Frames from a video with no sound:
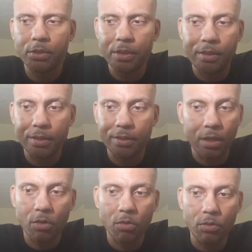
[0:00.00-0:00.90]
This
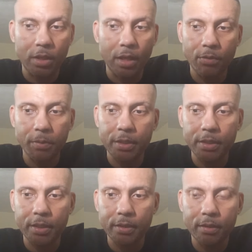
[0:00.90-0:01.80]
old government
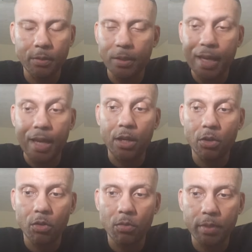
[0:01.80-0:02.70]
system, or not
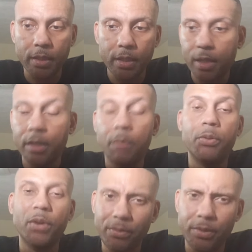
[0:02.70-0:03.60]
old, but the
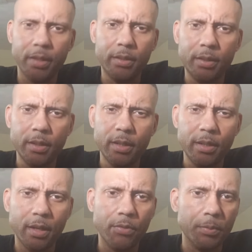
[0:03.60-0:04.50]
previous
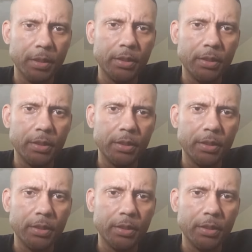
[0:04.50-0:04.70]
government